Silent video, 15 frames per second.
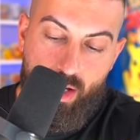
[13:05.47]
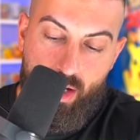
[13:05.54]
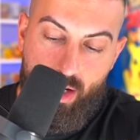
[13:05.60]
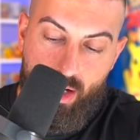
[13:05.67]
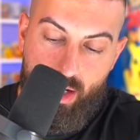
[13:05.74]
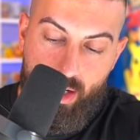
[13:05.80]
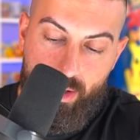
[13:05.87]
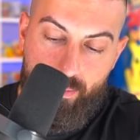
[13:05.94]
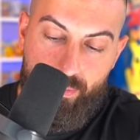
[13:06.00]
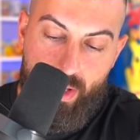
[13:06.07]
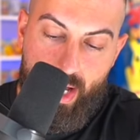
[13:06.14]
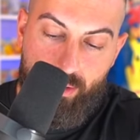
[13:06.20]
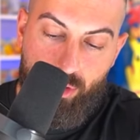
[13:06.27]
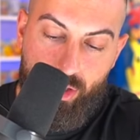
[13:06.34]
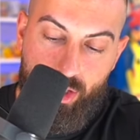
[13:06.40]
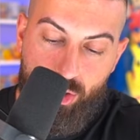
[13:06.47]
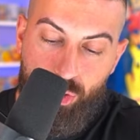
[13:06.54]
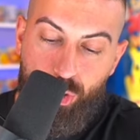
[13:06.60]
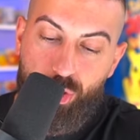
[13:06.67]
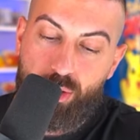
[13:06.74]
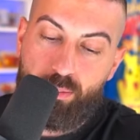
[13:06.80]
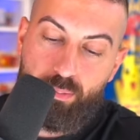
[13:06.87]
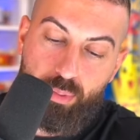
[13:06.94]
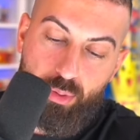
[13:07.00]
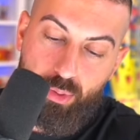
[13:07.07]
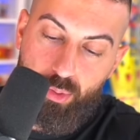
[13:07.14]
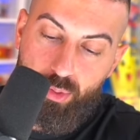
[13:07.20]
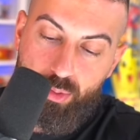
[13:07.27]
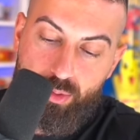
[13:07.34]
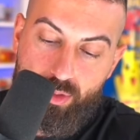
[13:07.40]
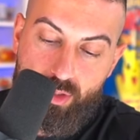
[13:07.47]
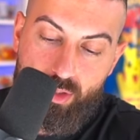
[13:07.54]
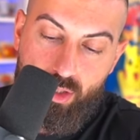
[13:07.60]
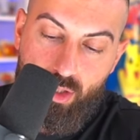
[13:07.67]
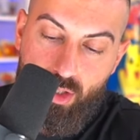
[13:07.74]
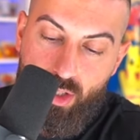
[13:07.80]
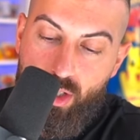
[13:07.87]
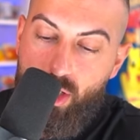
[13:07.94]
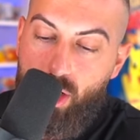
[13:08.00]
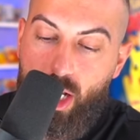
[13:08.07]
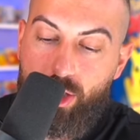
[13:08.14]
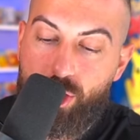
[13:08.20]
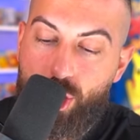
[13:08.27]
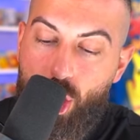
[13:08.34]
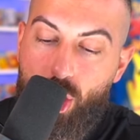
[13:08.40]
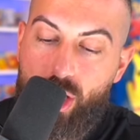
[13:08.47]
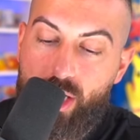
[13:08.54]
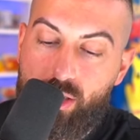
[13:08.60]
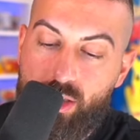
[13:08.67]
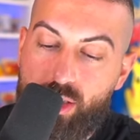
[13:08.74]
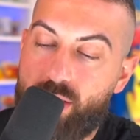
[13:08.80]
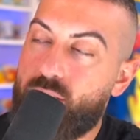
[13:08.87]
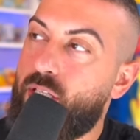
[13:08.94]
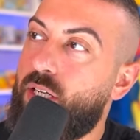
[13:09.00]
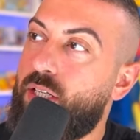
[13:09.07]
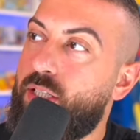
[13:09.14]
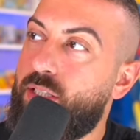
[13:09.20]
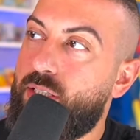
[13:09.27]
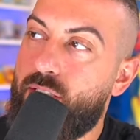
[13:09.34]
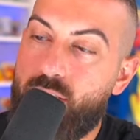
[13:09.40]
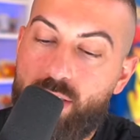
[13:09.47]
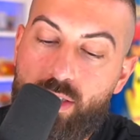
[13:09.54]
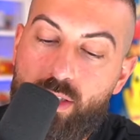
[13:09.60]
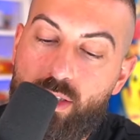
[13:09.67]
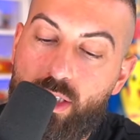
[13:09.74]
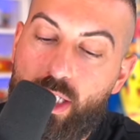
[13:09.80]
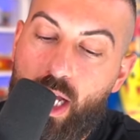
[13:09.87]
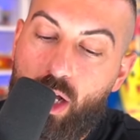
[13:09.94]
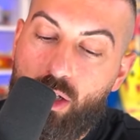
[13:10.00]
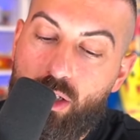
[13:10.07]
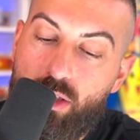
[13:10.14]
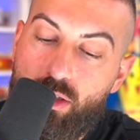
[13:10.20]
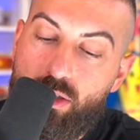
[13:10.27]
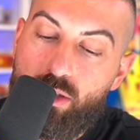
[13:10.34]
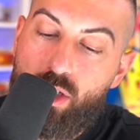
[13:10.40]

Um, not really including the pulls. Got Xerneas, Dialga.